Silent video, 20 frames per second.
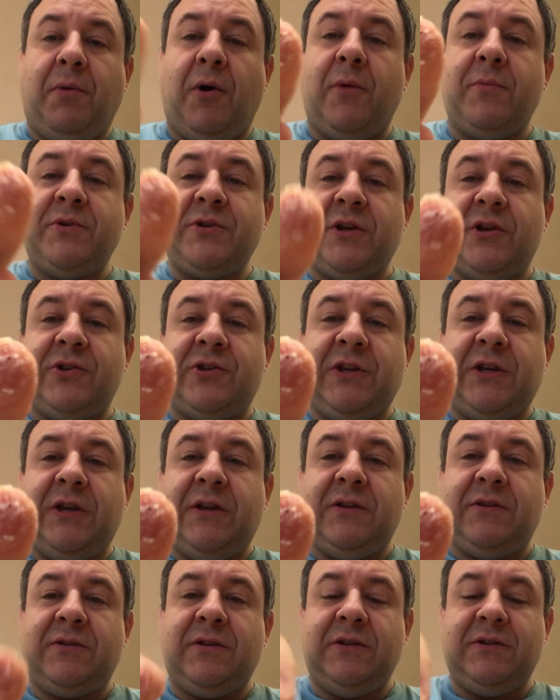Parmesan
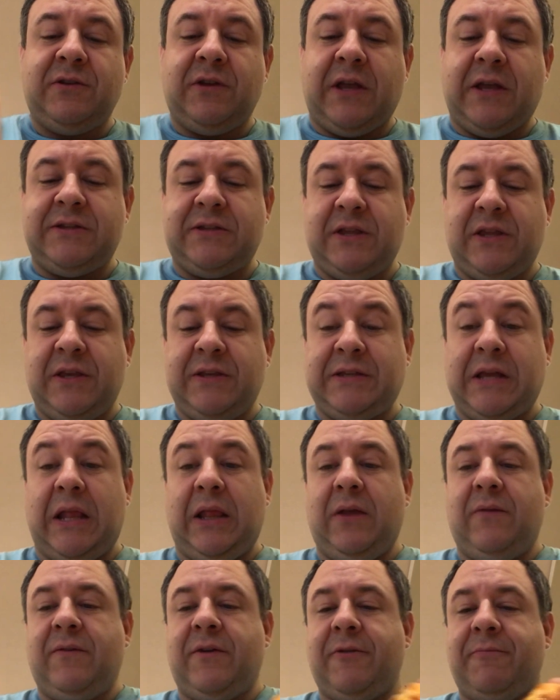cheese. These are the kinds of things I
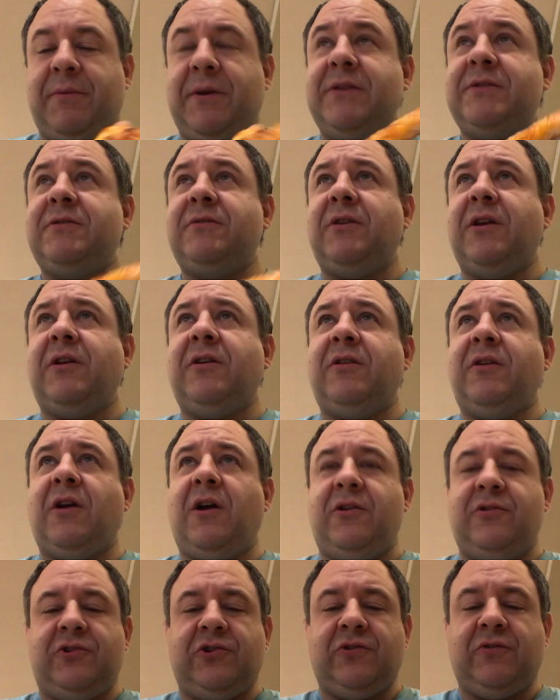love on a pizza. I could have
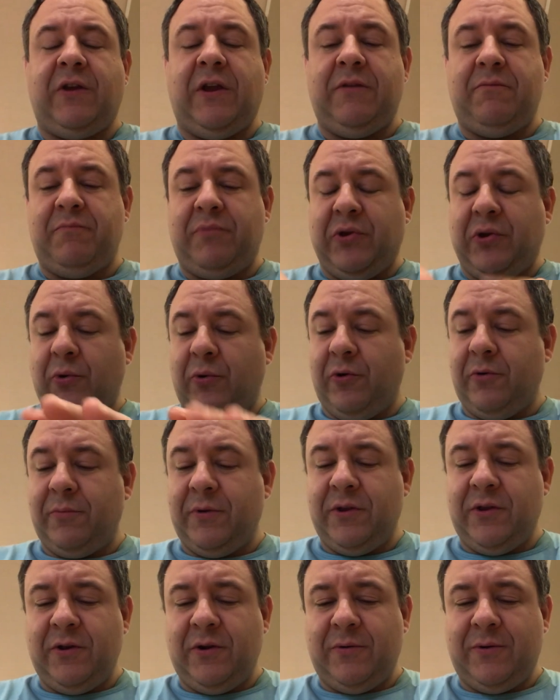gone straight and pure,
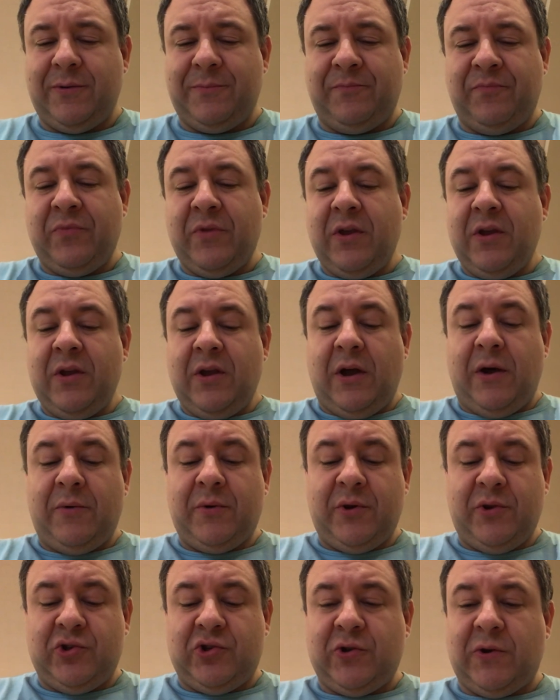but you know what? I
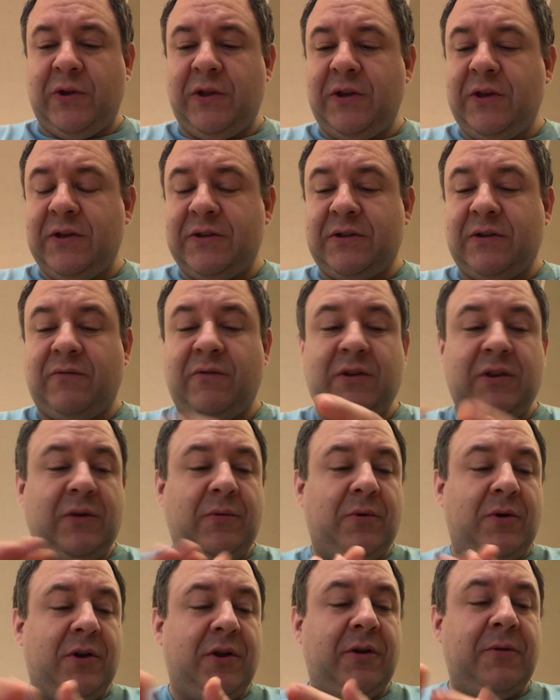want to enjoy this. I
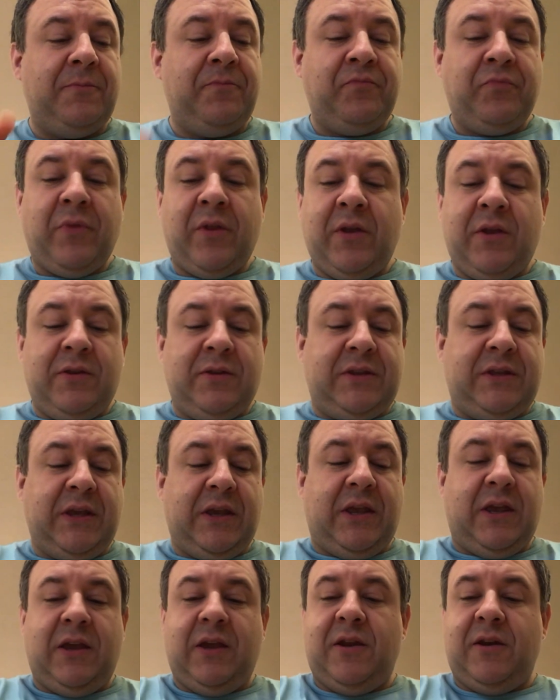really want to
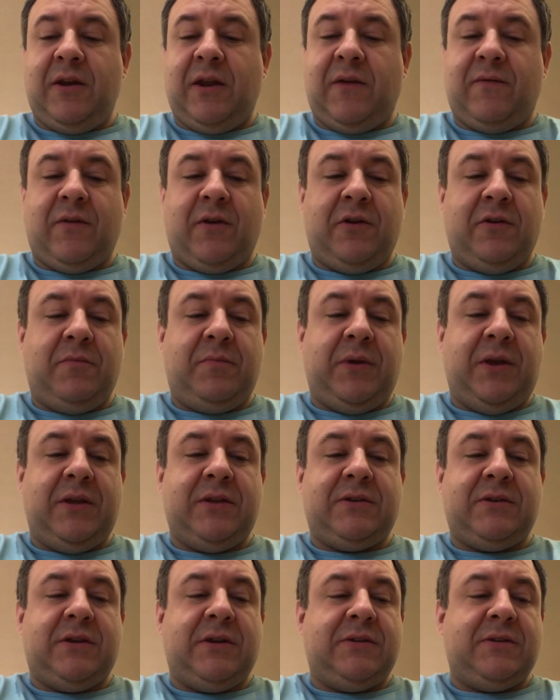dig in and have a good
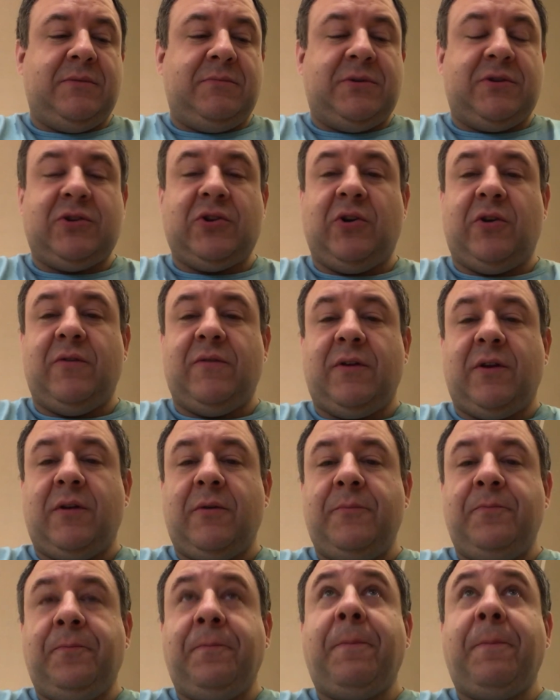pizza because I'm starving.